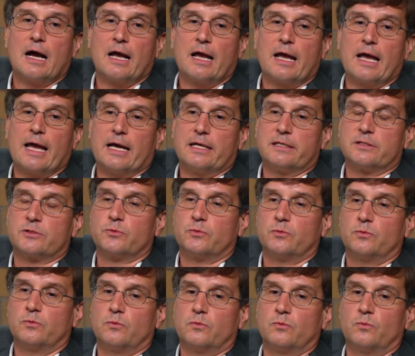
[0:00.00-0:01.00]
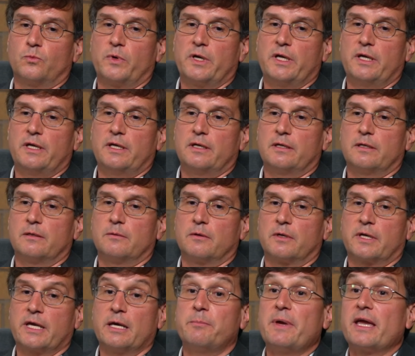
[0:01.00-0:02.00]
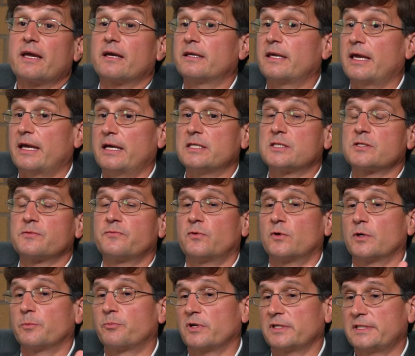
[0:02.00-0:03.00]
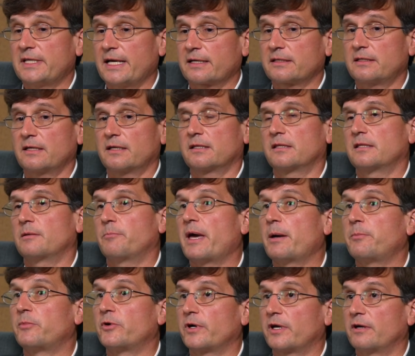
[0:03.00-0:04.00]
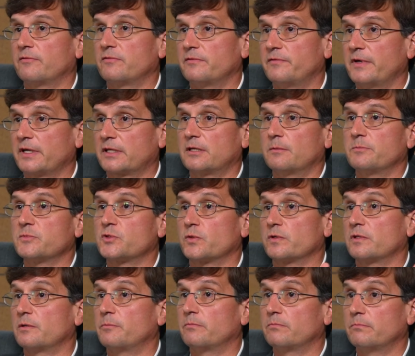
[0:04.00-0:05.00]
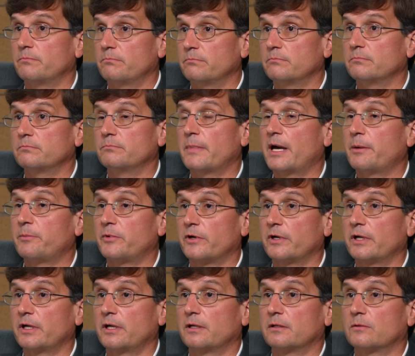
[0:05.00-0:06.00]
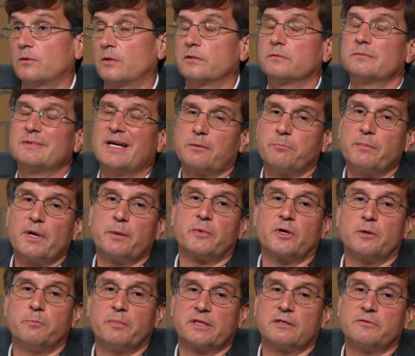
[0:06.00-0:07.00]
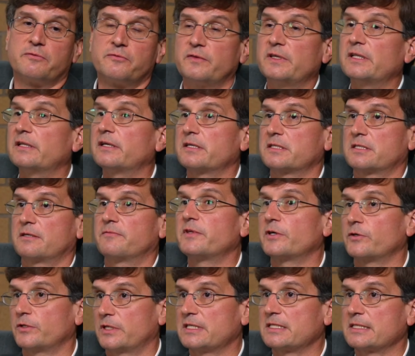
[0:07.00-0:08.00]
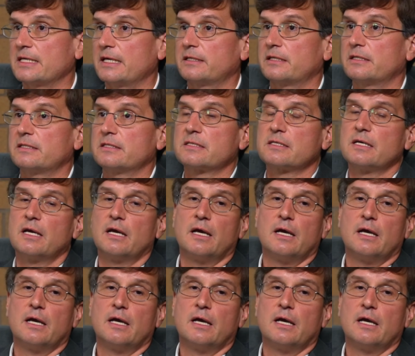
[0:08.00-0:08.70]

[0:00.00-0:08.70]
And we can make a case for protecting the memory of the victims, or the memory, or not memory, but the feelings of their descendants.